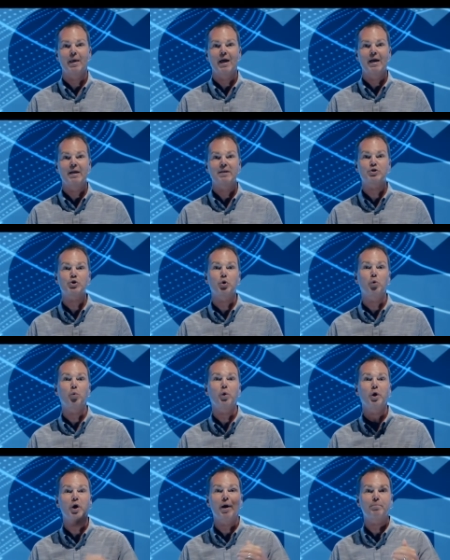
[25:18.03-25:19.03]
And so
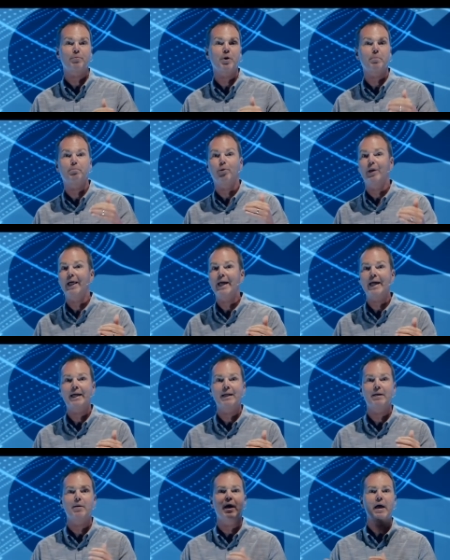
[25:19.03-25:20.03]
we're up there
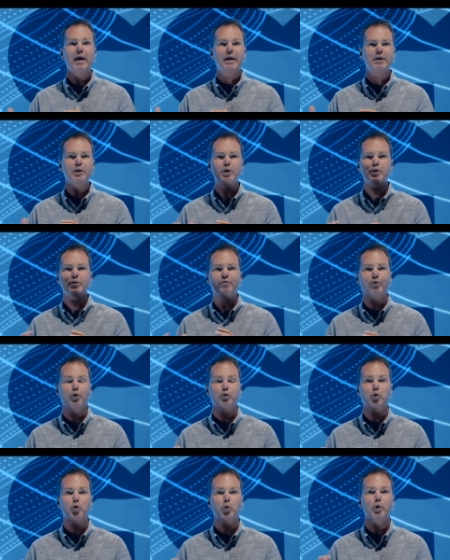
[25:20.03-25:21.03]
playing, and during the fourth
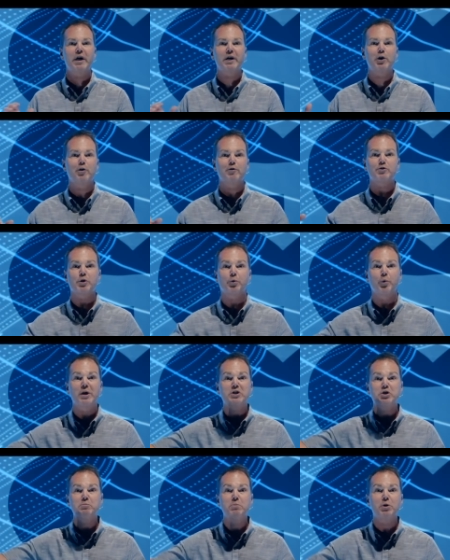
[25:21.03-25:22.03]
quarter, I noticed that
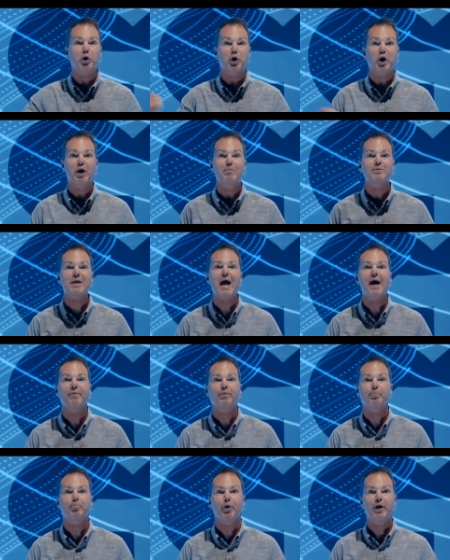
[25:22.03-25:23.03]
Reggie Miller comes out the
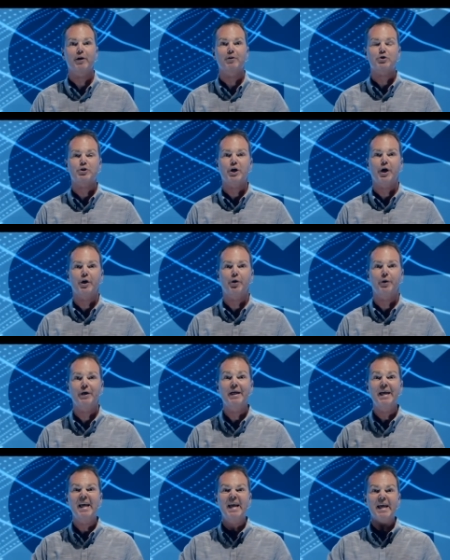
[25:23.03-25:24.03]
player's tunnel, and
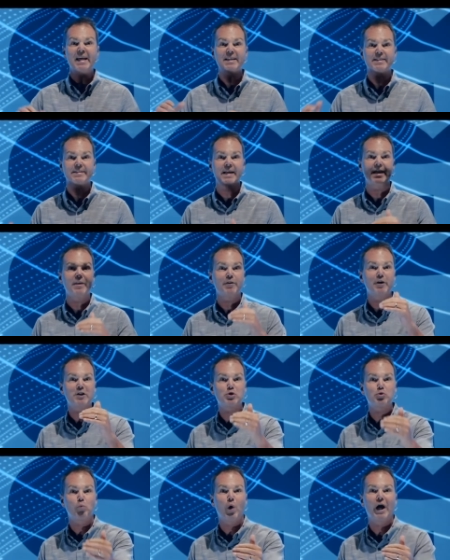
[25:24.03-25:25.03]
he's standing there, and
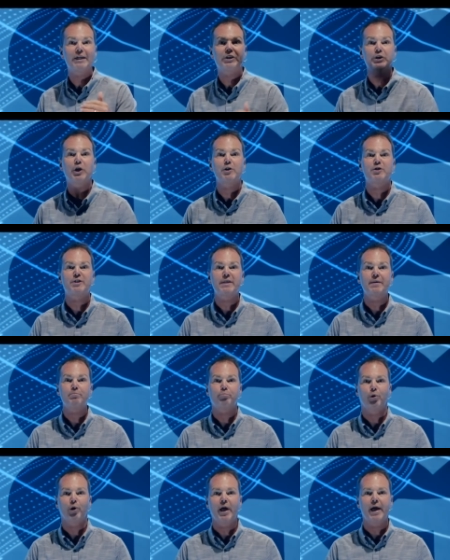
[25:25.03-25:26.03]
he's watching our team
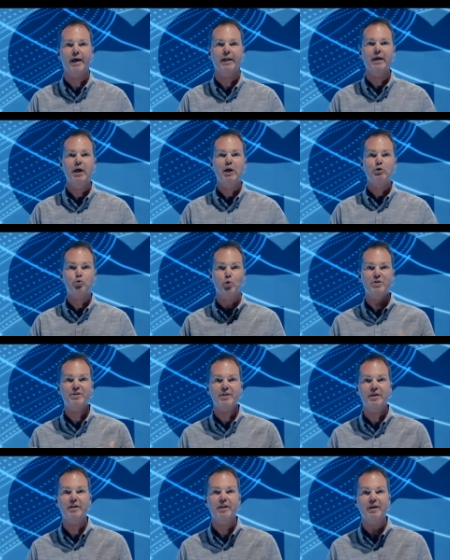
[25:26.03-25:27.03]
play. And towards the
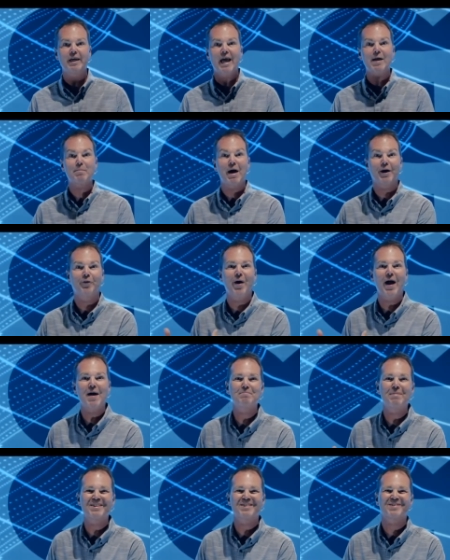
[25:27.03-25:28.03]
end of the game, I grab
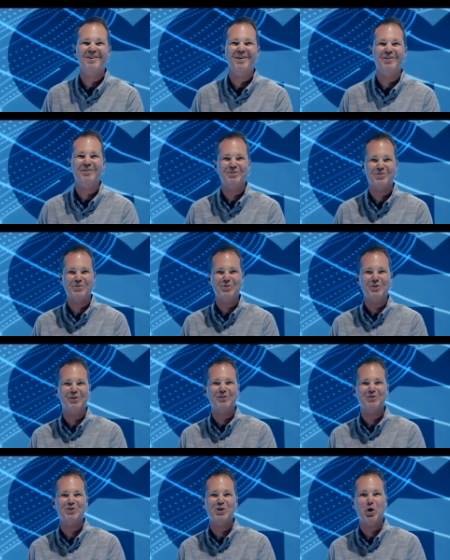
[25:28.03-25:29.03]
my son, who's 2
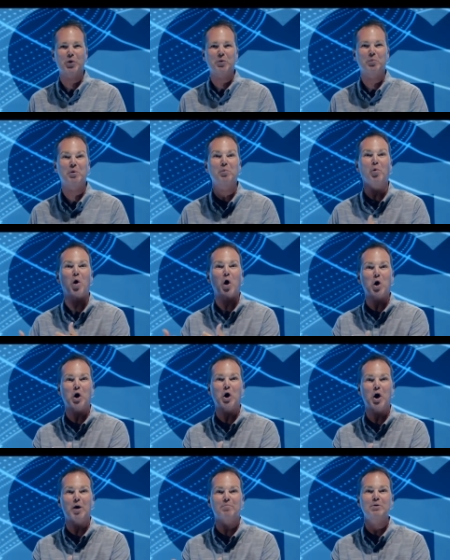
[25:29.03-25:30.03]
years old, and we walk
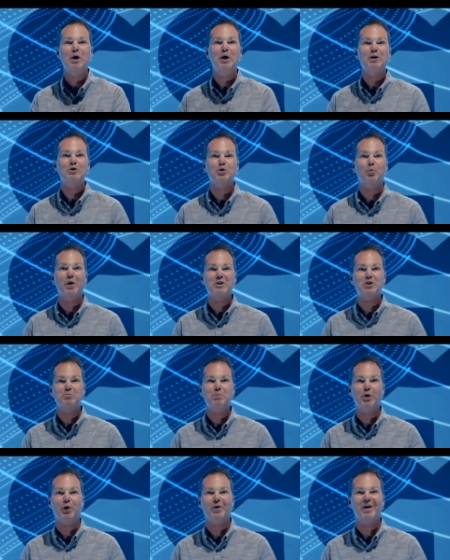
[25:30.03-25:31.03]
up to Reggie
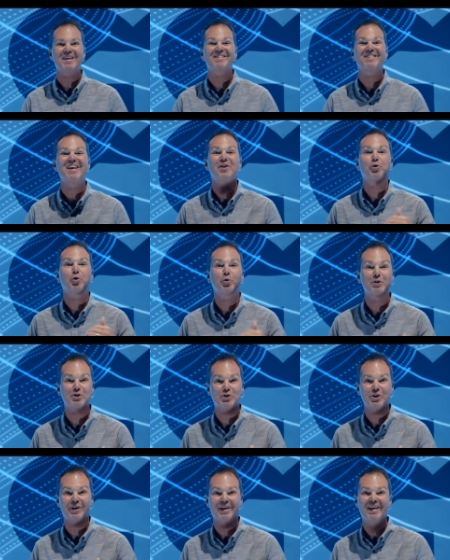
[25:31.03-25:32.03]
Miller, and I say, "Hey,
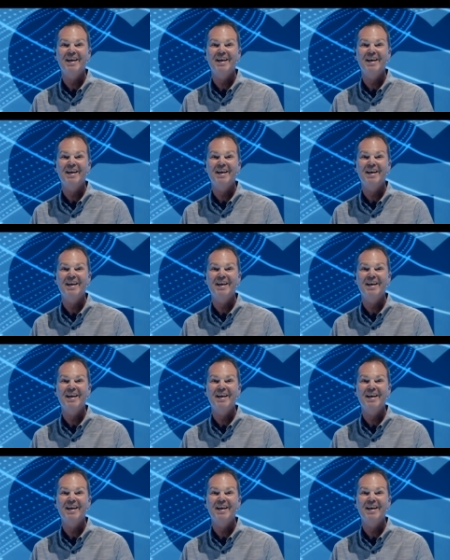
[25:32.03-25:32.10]
Christian,